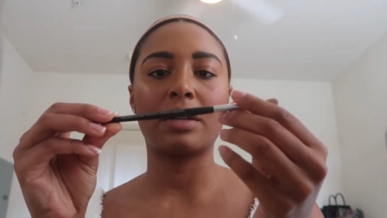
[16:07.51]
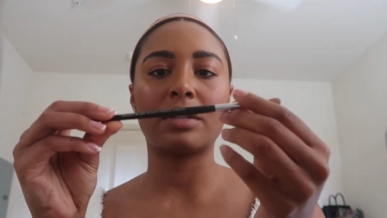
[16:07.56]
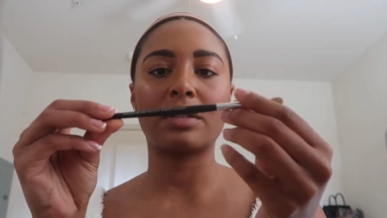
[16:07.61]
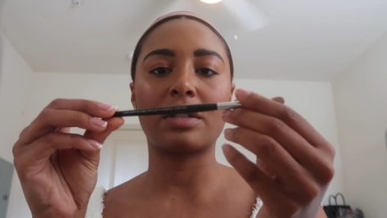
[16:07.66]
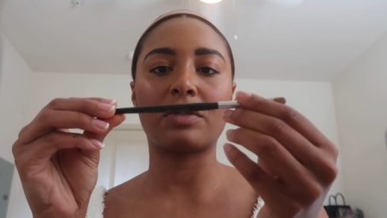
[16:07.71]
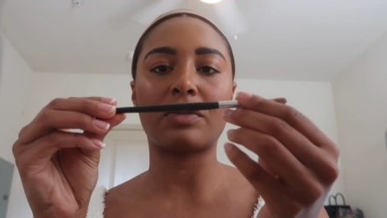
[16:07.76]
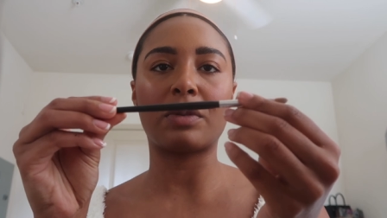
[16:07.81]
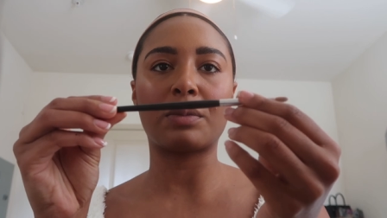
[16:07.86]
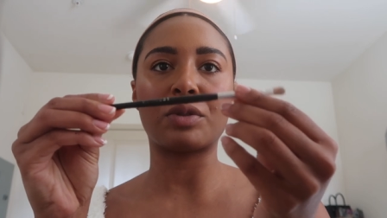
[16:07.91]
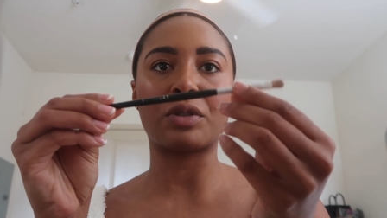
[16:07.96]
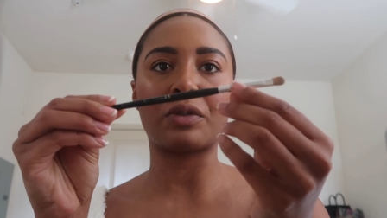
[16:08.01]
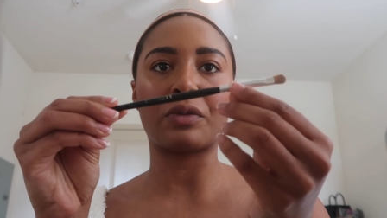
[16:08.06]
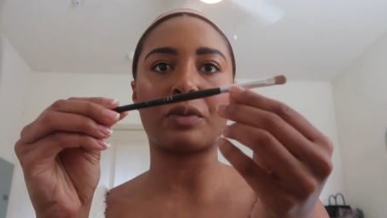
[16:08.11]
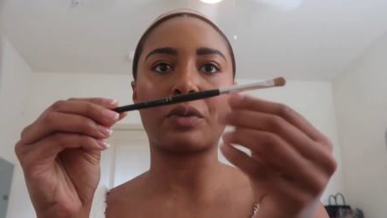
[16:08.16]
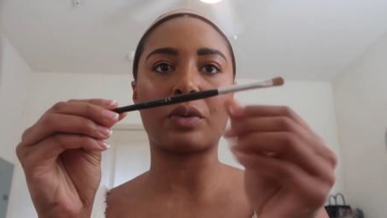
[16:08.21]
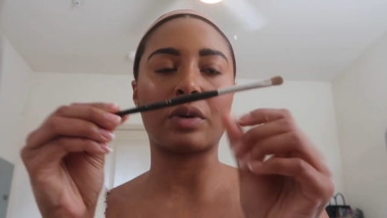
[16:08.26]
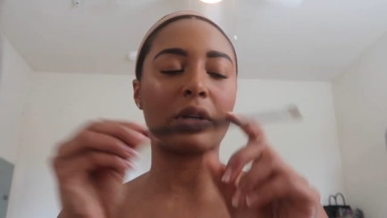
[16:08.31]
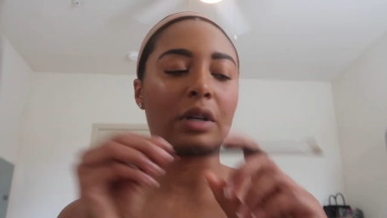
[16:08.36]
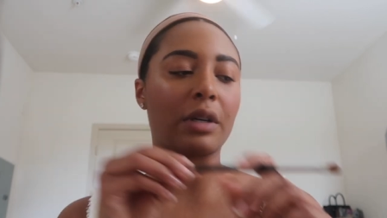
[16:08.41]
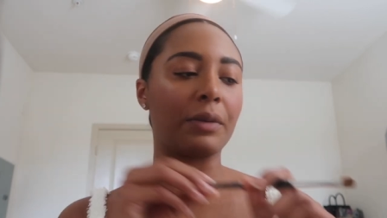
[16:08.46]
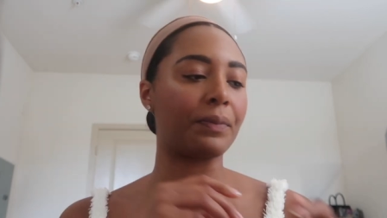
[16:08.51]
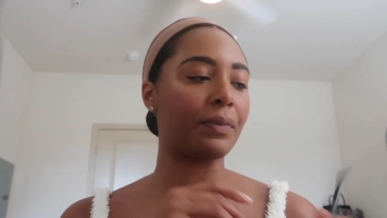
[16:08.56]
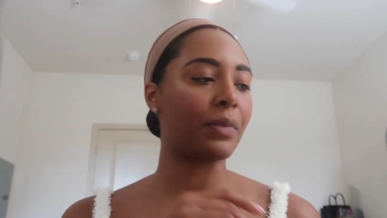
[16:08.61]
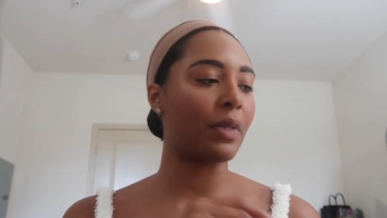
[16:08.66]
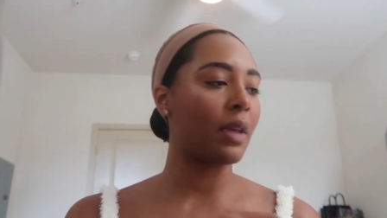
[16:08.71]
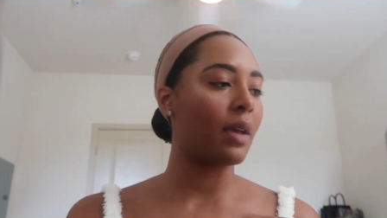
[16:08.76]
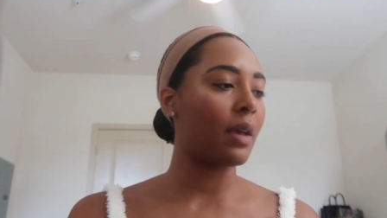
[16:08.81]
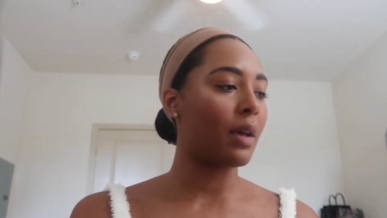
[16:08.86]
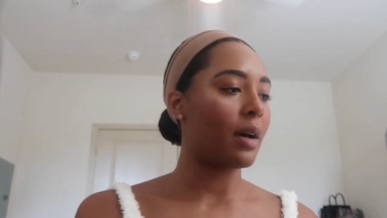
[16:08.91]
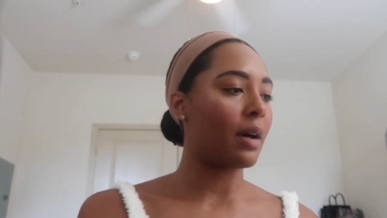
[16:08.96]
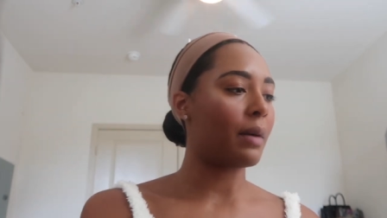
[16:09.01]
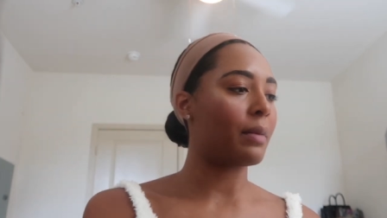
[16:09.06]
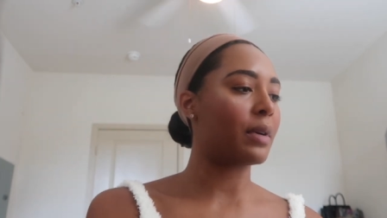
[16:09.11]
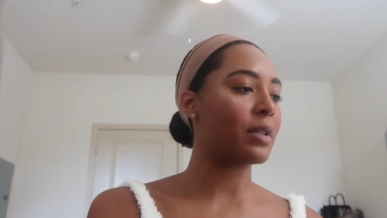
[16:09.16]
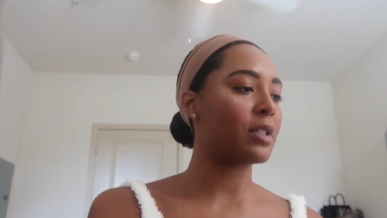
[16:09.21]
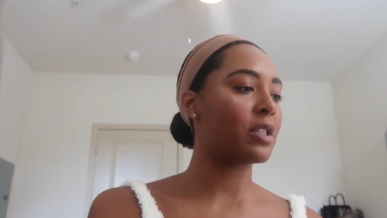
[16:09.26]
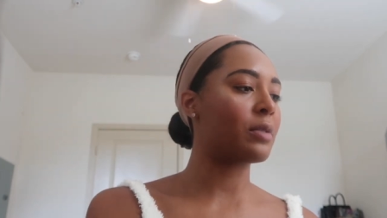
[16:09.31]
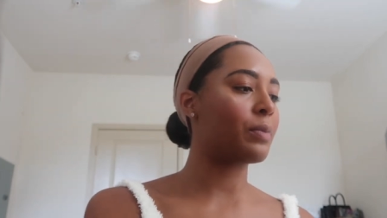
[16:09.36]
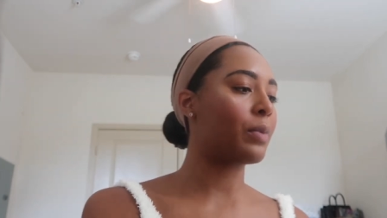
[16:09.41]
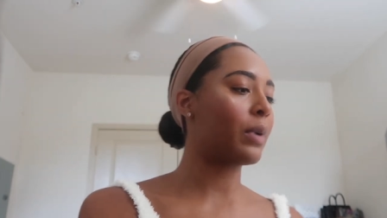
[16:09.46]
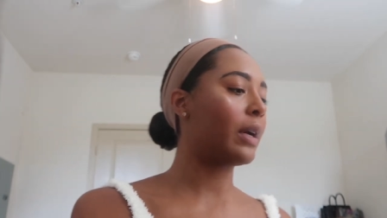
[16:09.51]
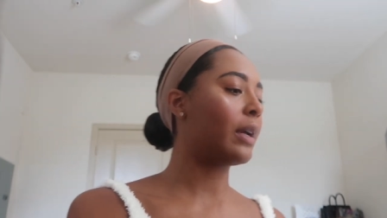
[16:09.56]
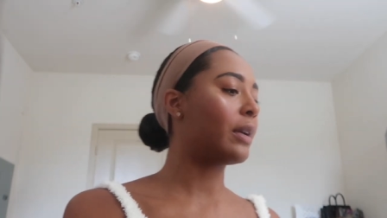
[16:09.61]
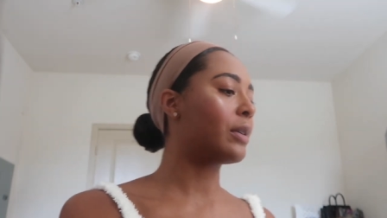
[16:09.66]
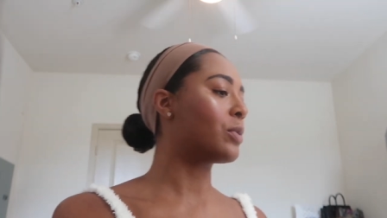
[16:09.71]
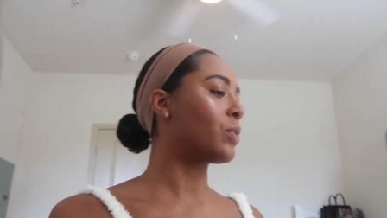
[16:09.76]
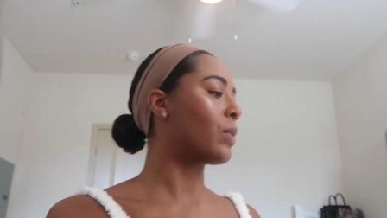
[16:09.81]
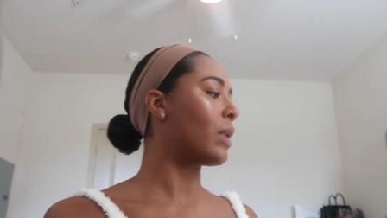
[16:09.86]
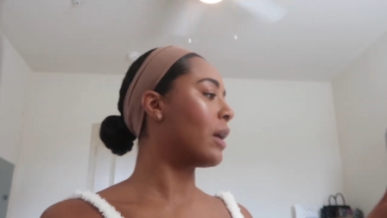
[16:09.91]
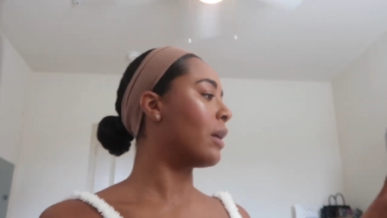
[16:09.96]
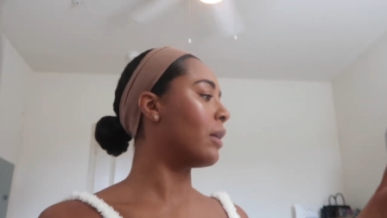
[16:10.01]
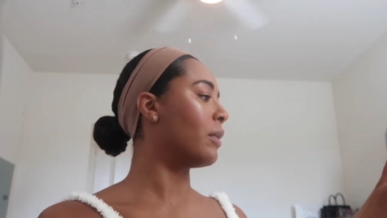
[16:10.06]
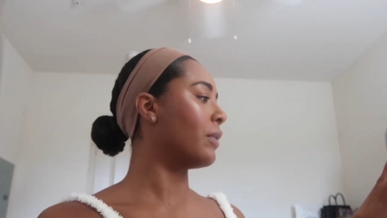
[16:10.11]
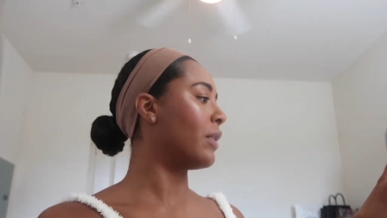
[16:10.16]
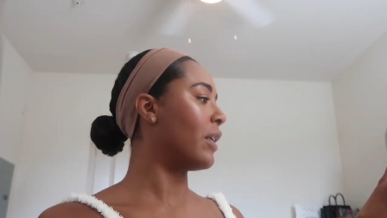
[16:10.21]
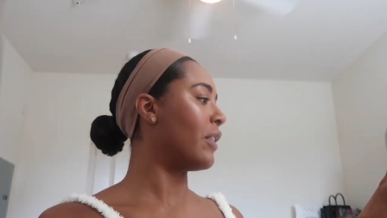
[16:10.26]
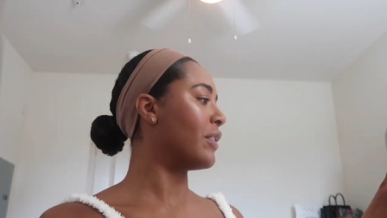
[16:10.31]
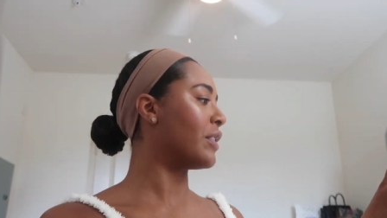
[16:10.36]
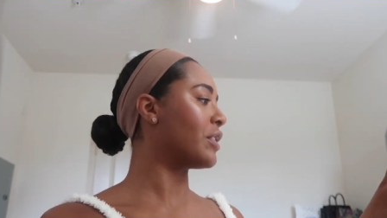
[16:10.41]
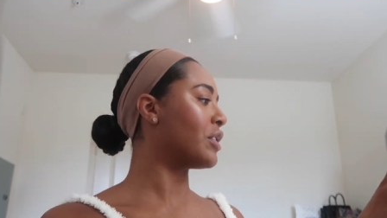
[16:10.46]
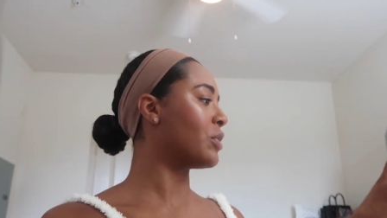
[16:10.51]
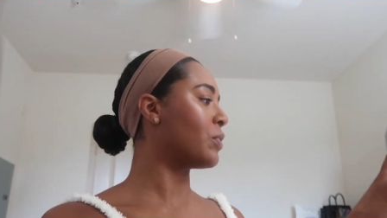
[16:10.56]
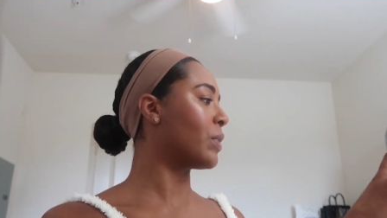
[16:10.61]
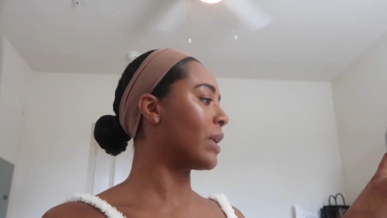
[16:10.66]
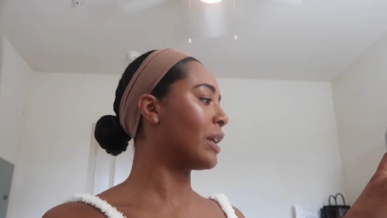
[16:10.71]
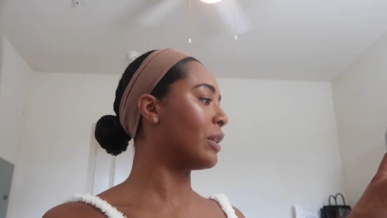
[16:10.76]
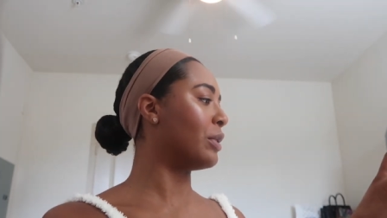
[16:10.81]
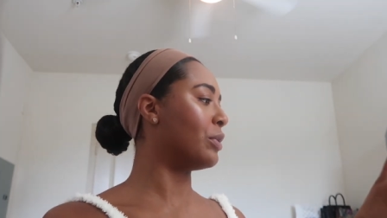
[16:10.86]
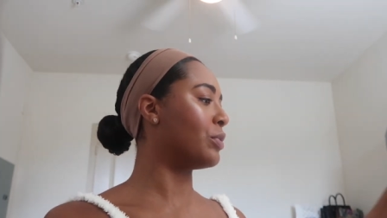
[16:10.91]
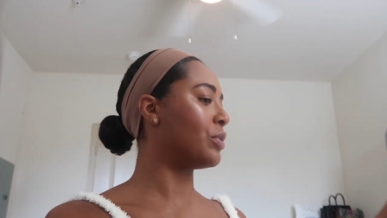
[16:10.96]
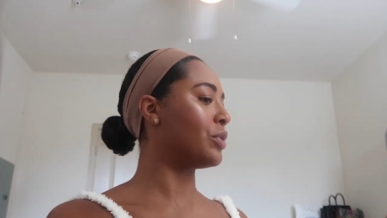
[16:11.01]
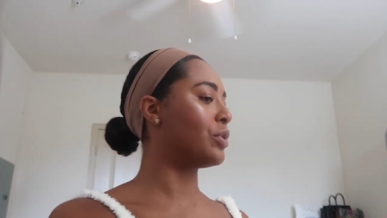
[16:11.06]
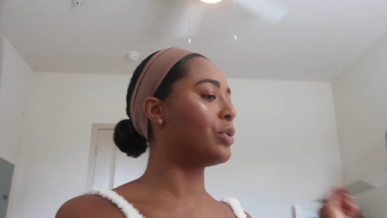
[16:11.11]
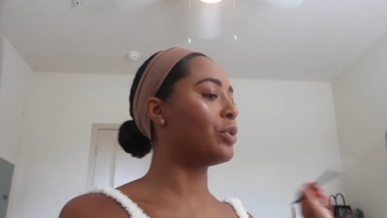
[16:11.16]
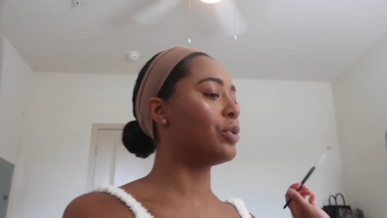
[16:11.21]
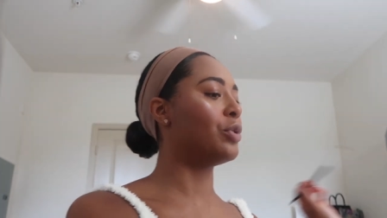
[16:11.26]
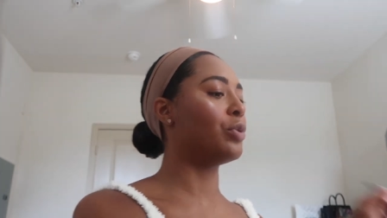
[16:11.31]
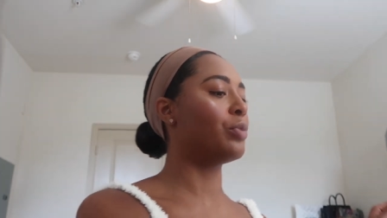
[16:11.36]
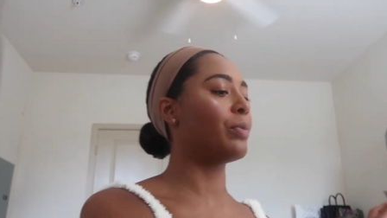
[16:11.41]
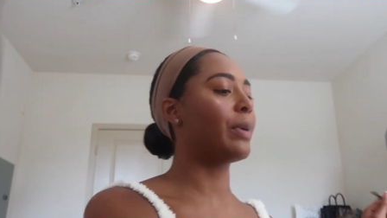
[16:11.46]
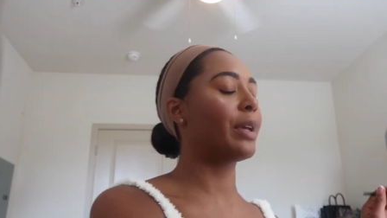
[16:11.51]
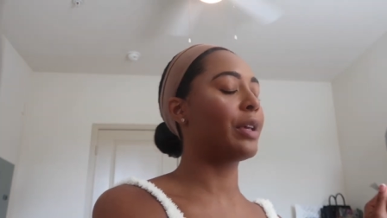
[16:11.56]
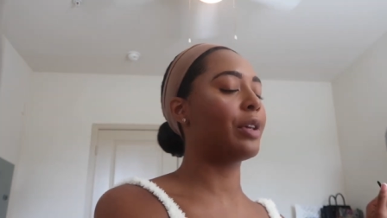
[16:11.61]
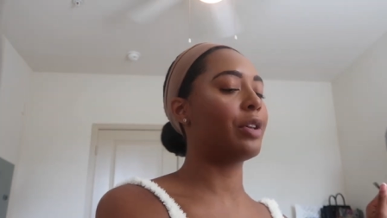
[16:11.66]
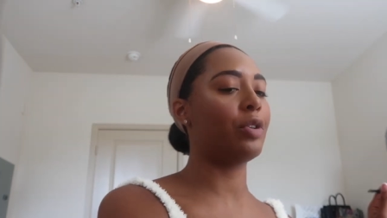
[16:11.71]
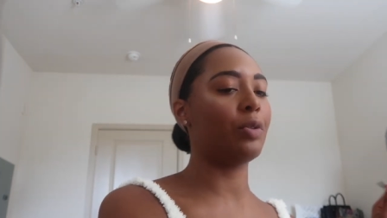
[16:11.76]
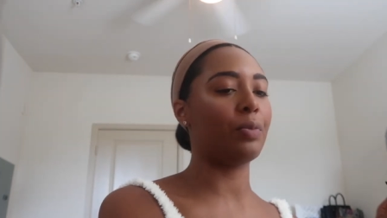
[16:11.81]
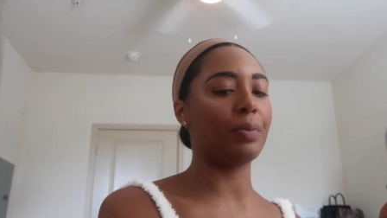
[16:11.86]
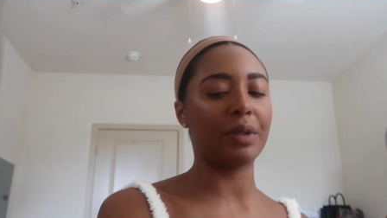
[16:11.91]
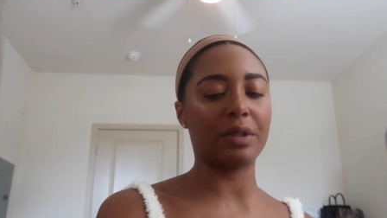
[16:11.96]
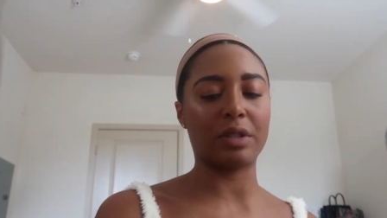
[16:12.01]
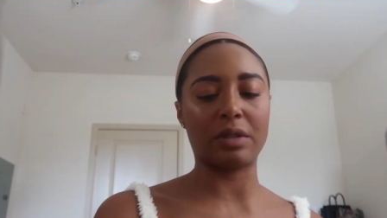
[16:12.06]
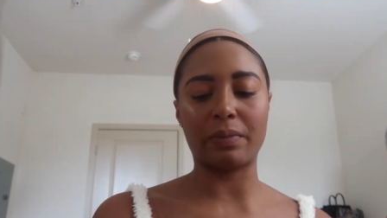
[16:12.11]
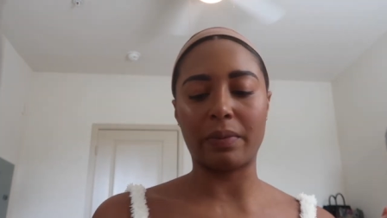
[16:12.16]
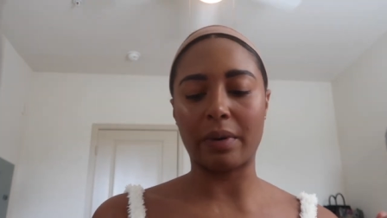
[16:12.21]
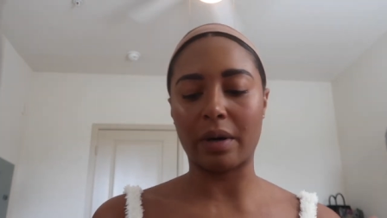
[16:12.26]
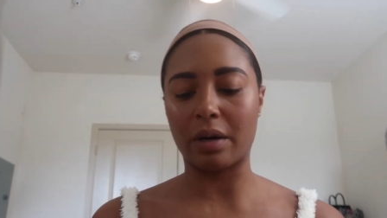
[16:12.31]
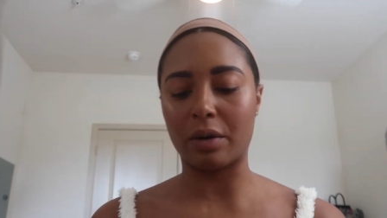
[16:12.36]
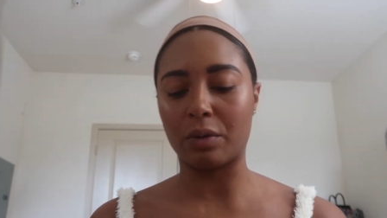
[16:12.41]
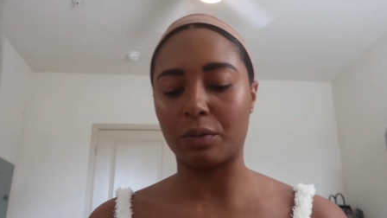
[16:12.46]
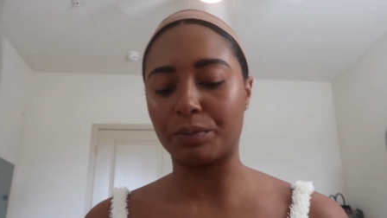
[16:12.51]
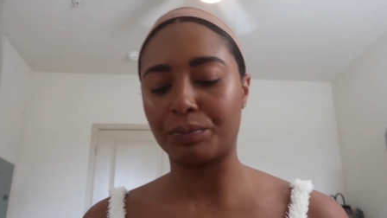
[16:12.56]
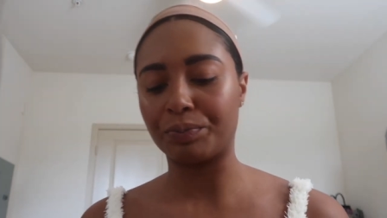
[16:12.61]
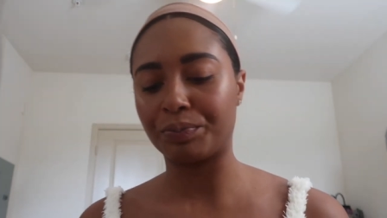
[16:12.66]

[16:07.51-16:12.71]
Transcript: This is from Sephora. I'm gonna spray it as well, and this is what I use to do my Cupid's bow